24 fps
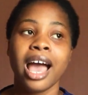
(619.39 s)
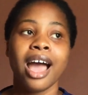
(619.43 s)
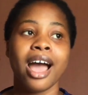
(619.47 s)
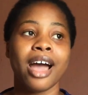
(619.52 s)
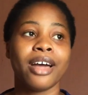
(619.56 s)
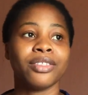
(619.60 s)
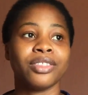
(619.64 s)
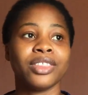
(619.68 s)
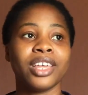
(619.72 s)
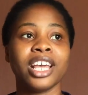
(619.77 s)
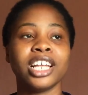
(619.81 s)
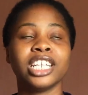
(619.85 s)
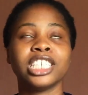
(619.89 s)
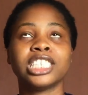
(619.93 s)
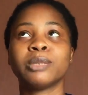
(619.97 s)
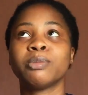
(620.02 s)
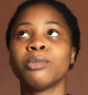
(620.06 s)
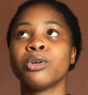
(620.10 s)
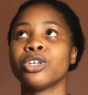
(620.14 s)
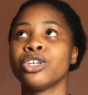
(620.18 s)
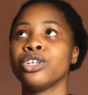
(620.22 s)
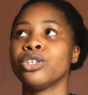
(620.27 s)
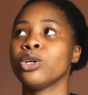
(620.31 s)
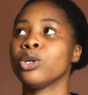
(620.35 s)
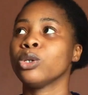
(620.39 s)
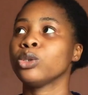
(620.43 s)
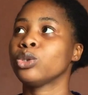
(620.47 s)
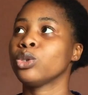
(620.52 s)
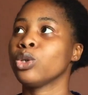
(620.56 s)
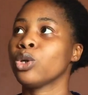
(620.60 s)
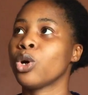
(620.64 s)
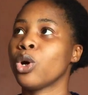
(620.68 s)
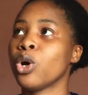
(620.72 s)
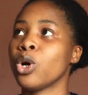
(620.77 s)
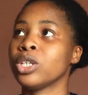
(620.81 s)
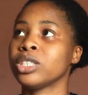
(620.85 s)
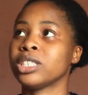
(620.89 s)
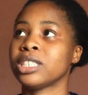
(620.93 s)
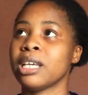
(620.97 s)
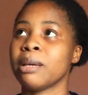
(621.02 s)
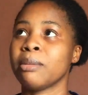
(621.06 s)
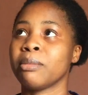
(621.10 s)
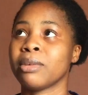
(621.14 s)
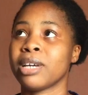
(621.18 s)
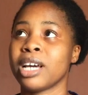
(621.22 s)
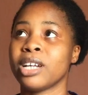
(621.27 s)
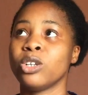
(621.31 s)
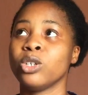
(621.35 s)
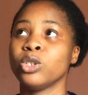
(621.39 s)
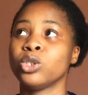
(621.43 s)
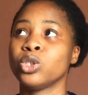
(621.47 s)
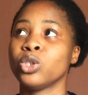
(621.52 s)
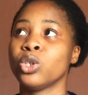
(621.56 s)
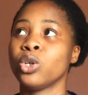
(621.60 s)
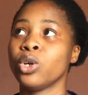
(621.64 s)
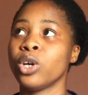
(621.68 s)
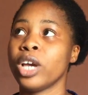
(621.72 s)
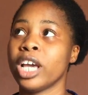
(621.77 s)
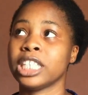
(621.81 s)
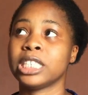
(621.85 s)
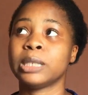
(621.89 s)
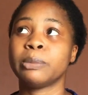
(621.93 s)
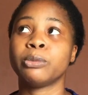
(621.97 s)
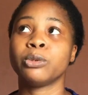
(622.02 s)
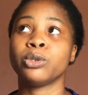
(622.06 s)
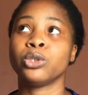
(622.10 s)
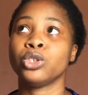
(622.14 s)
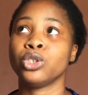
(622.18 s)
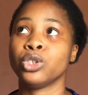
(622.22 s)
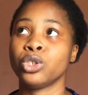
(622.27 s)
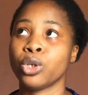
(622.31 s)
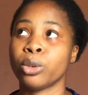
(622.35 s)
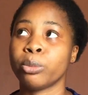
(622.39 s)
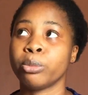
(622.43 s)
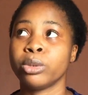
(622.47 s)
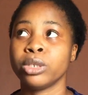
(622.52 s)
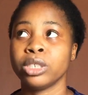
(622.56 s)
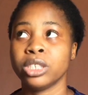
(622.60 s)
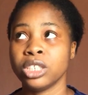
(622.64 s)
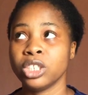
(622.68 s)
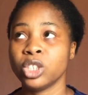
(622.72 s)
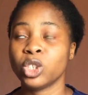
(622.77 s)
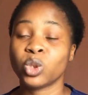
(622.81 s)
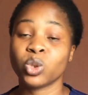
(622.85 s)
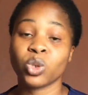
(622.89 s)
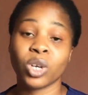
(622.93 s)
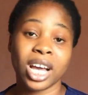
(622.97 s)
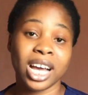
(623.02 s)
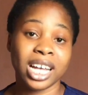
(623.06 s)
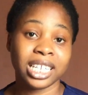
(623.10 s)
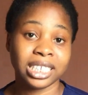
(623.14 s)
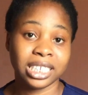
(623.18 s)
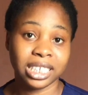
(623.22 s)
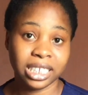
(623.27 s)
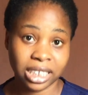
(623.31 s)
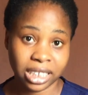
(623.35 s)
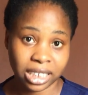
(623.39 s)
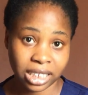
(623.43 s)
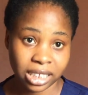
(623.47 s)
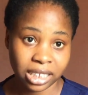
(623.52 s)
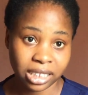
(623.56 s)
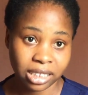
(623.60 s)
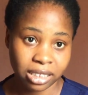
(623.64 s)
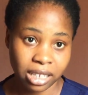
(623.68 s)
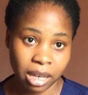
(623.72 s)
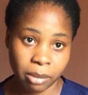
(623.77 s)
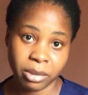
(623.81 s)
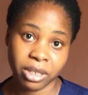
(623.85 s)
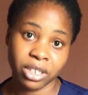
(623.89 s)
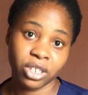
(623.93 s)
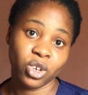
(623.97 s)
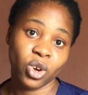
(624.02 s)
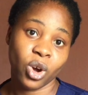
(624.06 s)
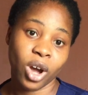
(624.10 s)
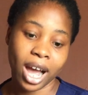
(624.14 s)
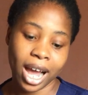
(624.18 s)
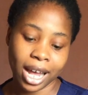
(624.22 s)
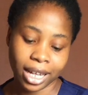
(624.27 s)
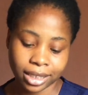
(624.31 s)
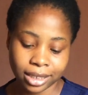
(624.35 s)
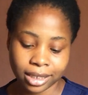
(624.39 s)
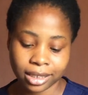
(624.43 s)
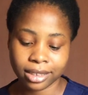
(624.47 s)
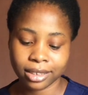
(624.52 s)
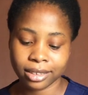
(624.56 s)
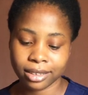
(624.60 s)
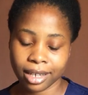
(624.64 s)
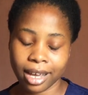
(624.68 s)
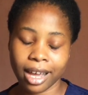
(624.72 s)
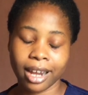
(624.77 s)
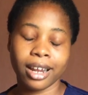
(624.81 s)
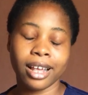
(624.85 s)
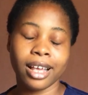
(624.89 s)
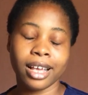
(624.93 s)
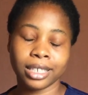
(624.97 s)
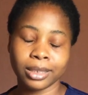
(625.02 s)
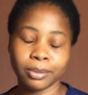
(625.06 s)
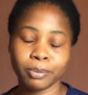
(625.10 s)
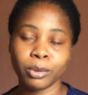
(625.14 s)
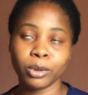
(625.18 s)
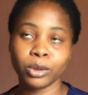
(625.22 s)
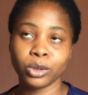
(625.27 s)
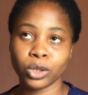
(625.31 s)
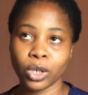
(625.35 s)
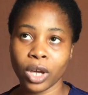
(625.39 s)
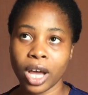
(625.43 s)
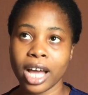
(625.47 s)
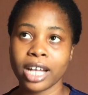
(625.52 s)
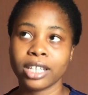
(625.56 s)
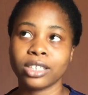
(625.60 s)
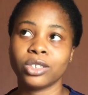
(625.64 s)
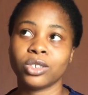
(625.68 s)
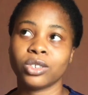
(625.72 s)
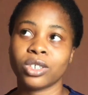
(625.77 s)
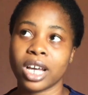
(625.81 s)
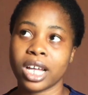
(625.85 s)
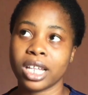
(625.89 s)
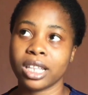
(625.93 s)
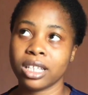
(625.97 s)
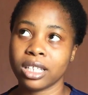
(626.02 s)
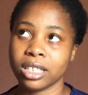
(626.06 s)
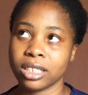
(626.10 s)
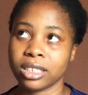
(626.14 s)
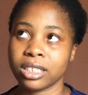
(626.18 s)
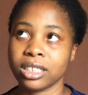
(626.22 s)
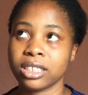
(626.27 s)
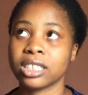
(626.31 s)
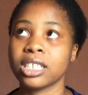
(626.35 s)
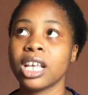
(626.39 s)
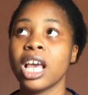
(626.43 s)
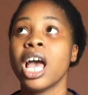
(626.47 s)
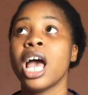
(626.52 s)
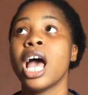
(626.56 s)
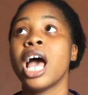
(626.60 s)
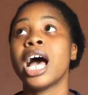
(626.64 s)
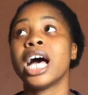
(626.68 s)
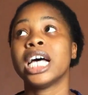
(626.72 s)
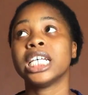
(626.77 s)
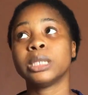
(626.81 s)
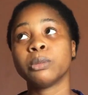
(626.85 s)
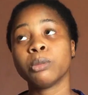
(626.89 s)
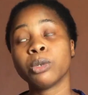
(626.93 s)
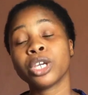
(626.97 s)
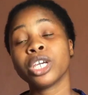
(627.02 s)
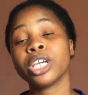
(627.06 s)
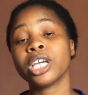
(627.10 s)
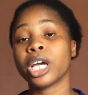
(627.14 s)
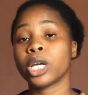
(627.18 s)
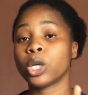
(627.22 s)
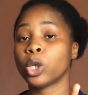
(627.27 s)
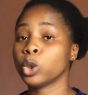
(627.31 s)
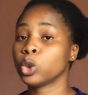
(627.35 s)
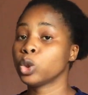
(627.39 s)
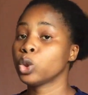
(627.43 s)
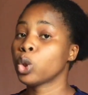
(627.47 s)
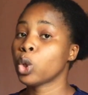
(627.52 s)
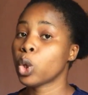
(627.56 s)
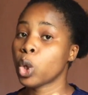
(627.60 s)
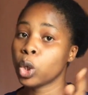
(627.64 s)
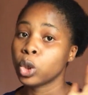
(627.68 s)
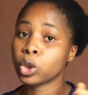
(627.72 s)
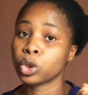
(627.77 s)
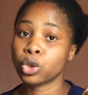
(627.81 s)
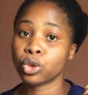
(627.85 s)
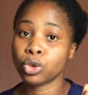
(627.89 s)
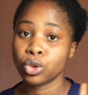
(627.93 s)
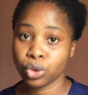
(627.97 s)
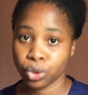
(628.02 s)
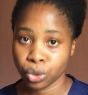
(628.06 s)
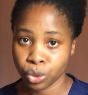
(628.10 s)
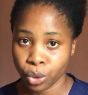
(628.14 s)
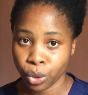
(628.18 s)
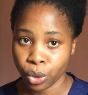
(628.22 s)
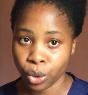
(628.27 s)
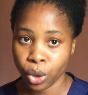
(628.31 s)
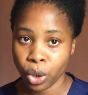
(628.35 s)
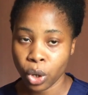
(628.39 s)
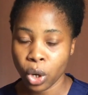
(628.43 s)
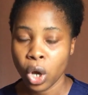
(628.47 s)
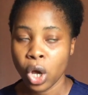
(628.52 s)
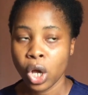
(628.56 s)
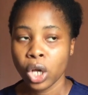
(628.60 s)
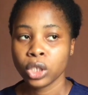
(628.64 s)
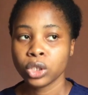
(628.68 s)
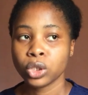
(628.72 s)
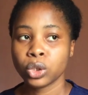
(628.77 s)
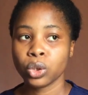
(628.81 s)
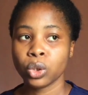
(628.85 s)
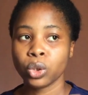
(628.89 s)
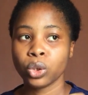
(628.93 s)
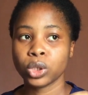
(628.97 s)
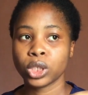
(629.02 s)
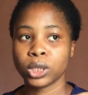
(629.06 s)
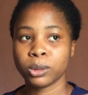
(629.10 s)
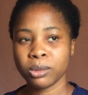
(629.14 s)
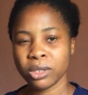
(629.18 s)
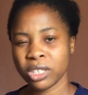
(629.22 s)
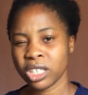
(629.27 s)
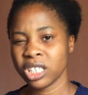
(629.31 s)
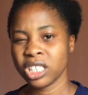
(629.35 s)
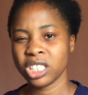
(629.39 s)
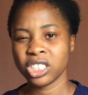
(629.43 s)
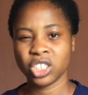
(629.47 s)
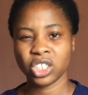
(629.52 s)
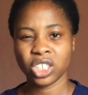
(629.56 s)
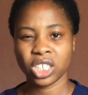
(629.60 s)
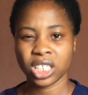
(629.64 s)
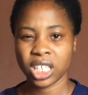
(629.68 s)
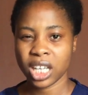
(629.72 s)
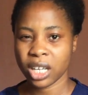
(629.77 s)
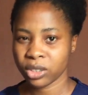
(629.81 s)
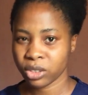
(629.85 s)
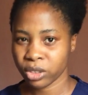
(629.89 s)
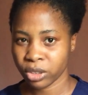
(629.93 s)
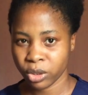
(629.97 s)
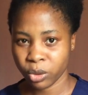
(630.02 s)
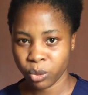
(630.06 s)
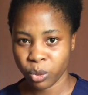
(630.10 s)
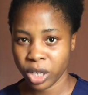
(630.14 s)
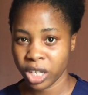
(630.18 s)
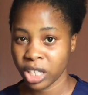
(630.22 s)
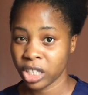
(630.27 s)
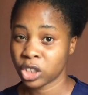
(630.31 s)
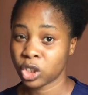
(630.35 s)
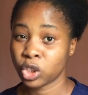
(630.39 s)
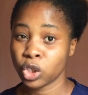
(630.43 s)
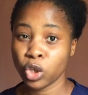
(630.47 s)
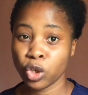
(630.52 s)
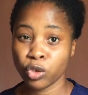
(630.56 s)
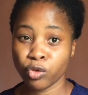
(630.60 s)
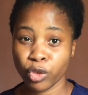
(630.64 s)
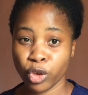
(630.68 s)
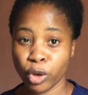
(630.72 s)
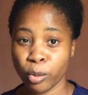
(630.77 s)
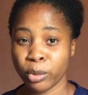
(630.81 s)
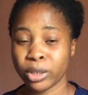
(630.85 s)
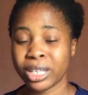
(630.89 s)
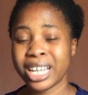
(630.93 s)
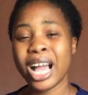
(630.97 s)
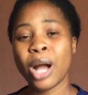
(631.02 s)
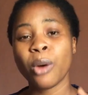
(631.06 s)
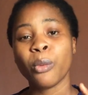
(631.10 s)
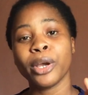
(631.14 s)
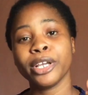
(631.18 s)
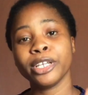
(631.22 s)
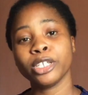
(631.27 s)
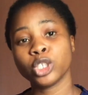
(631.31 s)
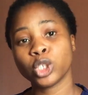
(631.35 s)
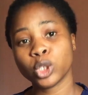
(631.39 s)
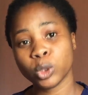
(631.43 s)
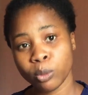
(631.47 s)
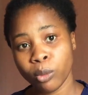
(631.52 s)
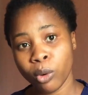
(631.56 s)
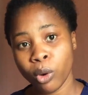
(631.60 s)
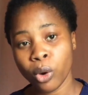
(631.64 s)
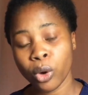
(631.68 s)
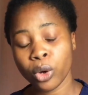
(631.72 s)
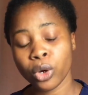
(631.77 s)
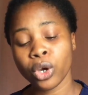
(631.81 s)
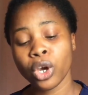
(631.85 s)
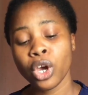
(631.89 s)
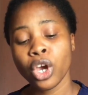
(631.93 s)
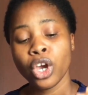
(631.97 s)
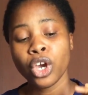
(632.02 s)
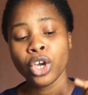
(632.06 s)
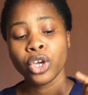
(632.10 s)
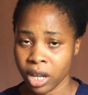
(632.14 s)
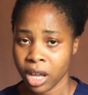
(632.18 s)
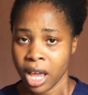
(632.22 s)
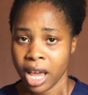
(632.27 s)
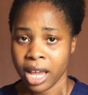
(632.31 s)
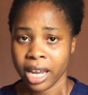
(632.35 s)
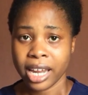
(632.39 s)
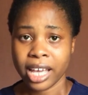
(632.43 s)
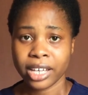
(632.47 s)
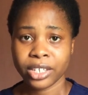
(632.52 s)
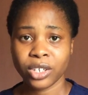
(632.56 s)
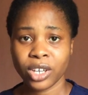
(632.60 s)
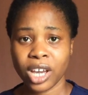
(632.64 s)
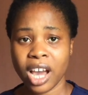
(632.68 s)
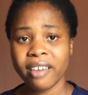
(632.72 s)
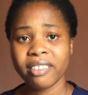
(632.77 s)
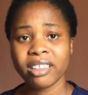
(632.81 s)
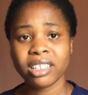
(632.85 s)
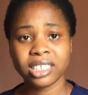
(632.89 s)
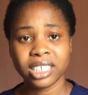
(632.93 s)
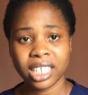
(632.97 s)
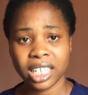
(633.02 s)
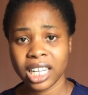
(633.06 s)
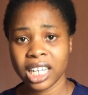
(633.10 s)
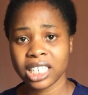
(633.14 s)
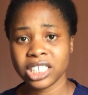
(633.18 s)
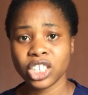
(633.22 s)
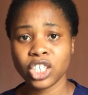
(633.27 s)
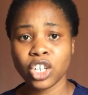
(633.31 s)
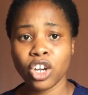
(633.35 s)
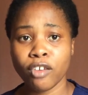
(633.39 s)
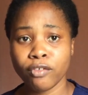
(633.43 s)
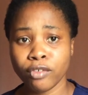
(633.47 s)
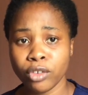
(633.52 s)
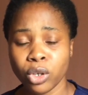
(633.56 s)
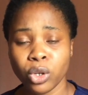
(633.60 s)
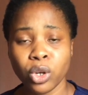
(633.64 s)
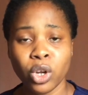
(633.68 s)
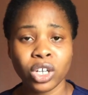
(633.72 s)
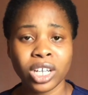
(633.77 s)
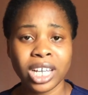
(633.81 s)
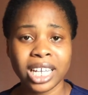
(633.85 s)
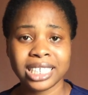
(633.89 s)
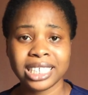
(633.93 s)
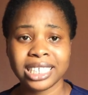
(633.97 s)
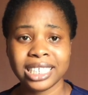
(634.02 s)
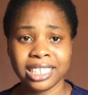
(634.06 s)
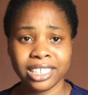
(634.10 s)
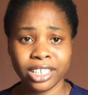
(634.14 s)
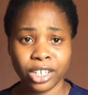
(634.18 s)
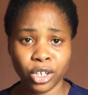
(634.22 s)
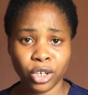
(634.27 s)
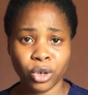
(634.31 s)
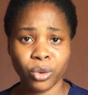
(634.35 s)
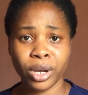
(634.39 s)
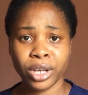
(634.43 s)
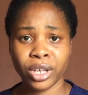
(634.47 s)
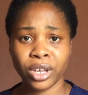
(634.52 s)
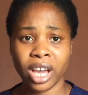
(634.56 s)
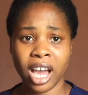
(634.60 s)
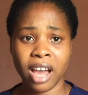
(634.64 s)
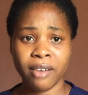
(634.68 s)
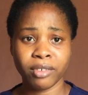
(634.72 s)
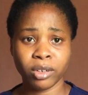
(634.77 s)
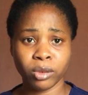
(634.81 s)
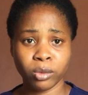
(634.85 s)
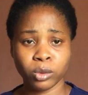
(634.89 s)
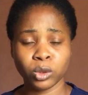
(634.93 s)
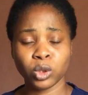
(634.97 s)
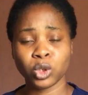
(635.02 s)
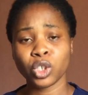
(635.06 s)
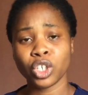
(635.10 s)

And then smoking also can also expose your body to heart disease. I mean, your heart can expose your heart to heart disease. And smoking can also cause stroke. So smoking is just out of the way. It is not good for your body. And when you smoke, like, you have the tendency of you not getting healed when you have a wound.